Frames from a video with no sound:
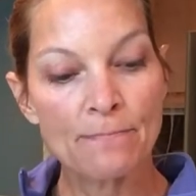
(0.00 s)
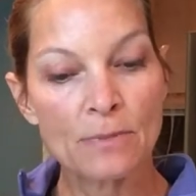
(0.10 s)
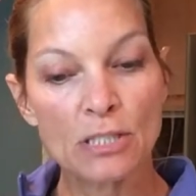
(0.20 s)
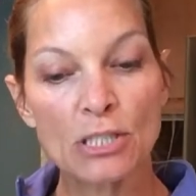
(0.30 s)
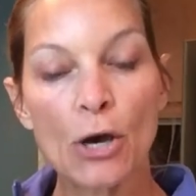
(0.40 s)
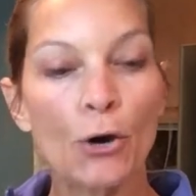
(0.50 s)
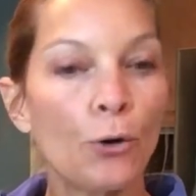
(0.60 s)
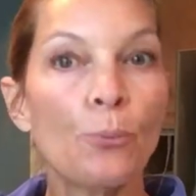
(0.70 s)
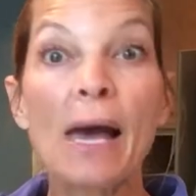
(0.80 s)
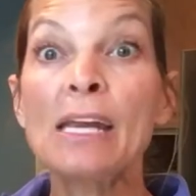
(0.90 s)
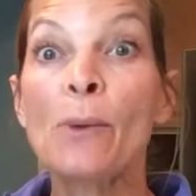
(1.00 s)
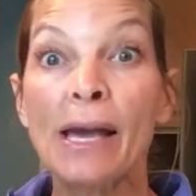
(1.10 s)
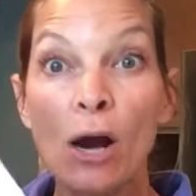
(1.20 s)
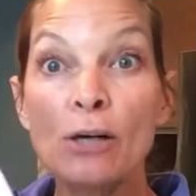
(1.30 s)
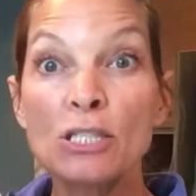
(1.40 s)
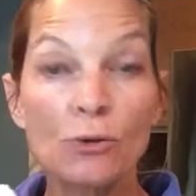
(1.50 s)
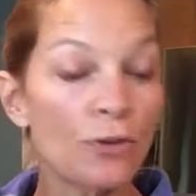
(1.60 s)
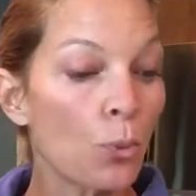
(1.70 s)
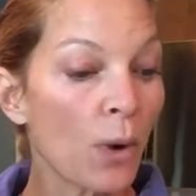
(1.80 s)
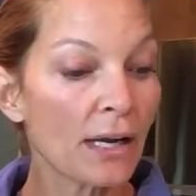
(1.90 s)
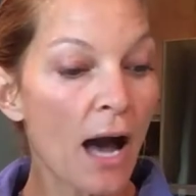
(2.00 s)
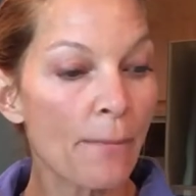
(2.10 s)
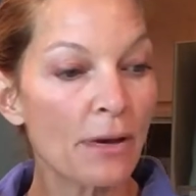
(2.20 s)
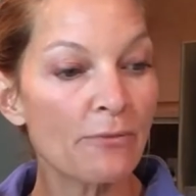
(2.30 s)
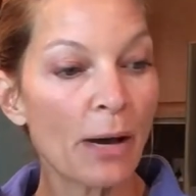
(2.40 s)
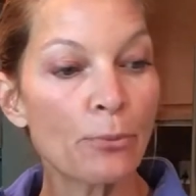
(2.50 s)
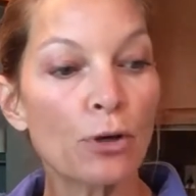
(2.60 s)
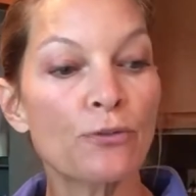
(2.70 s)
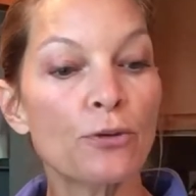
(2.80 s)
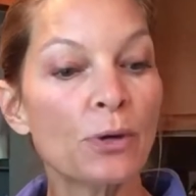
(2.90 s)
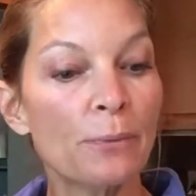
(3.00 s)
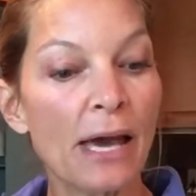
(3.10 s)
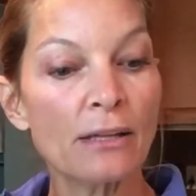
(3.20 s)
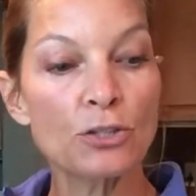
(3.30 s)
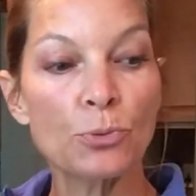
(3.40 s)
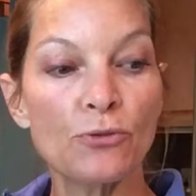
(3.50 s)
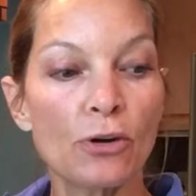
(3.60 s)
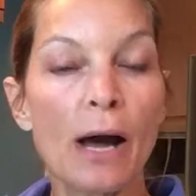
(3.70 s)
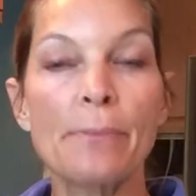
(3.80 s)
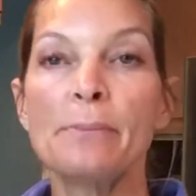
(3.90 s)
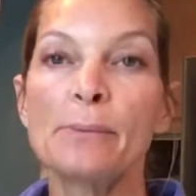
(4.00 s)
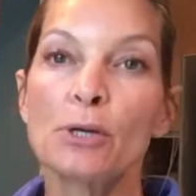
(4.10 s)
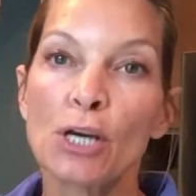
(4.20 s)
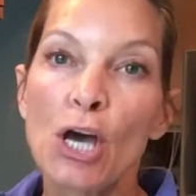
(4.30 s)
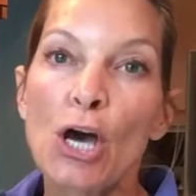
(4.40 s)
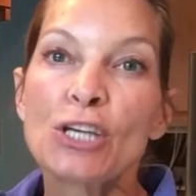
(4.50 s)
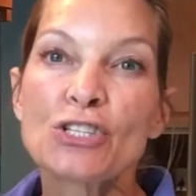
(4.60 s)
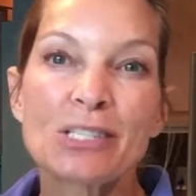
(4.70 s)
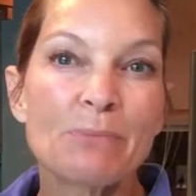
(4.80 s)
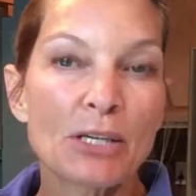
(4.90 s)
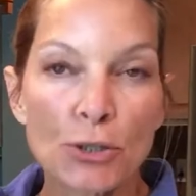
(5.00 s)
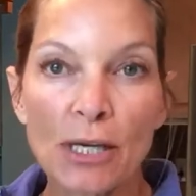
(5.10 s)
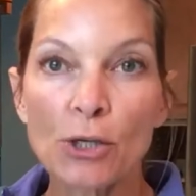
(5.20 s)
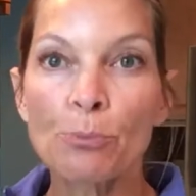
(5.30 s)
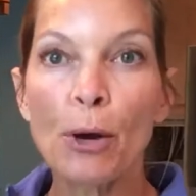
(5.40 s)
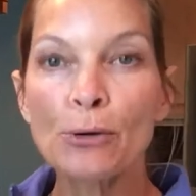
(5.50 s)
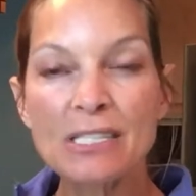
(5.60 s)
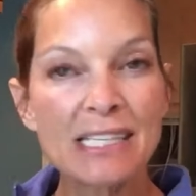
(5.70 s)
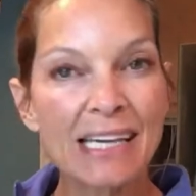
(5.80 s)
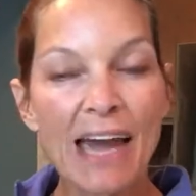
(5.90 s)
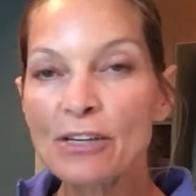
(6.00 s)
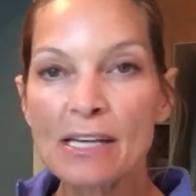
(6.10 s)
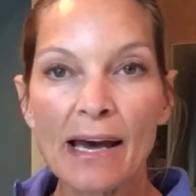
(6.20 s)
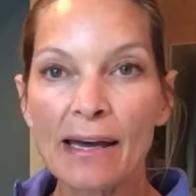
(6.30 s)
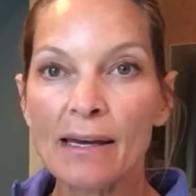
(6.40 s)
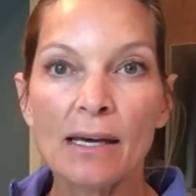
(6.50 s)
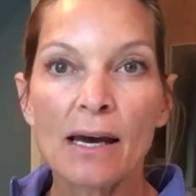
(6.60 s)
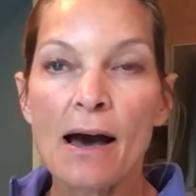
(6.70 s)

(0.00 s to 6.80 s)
So anyway, also if you want a copy of my book, or if you want to be eligible for a copy of my book, just make sure that you're posting every day.